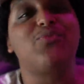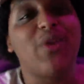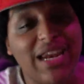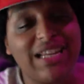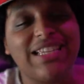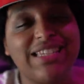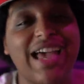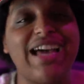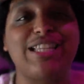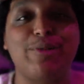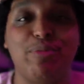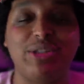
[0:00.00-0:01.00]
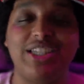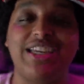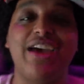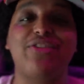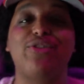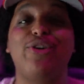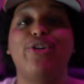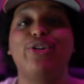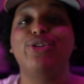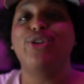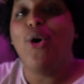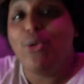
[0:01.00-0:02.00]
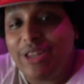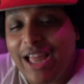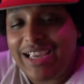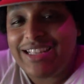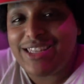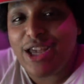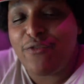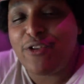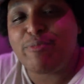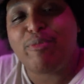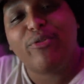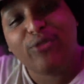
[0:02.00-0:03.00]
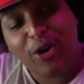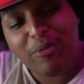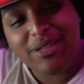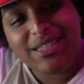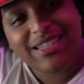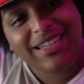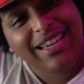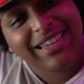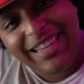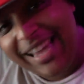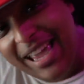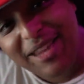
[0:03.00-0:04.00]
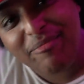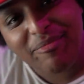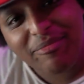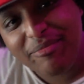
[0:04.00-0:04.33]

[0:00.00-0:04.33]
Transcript: Reddit decided to put together lowlights of his performance in the game.